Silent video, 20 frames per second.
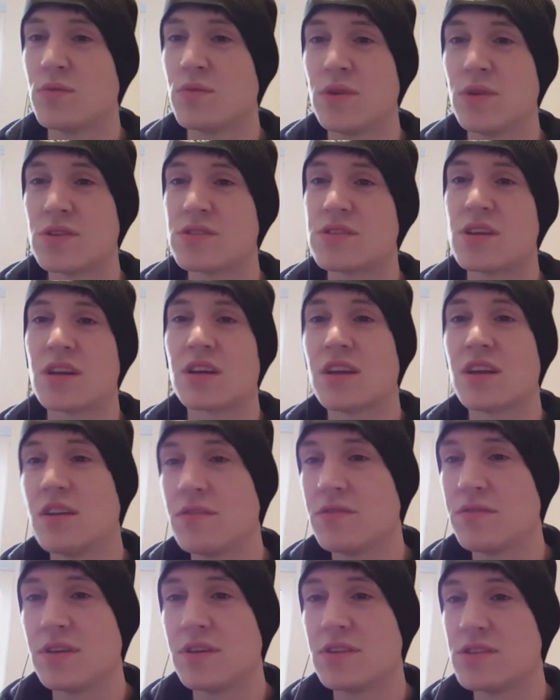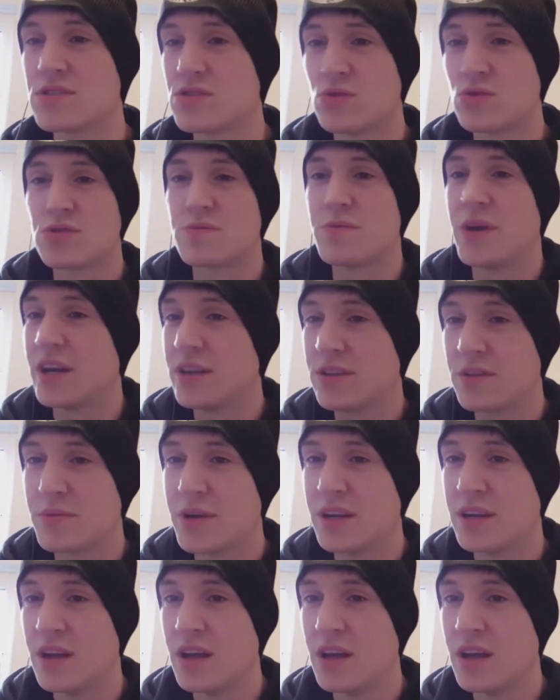where's that came from? There's no Spider-Man.